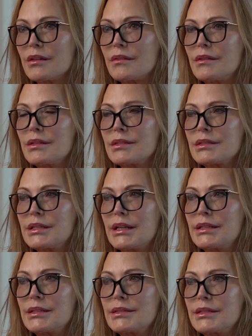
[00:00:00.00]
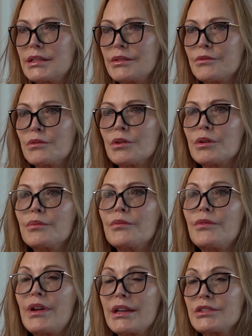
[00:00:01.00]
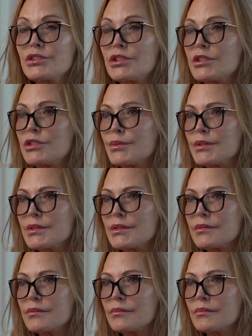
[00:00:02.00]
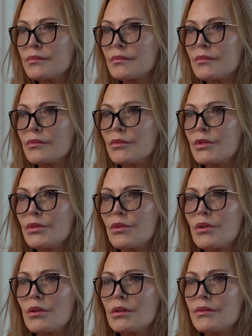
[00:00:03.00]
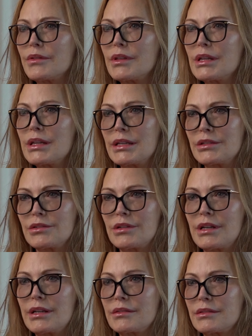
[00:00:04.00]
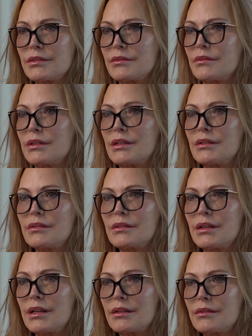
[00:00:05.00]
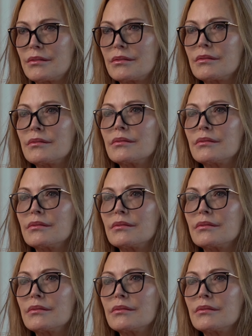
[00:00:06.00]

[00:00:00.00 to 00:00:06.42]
This tendency to form fast judgments with all of the internet and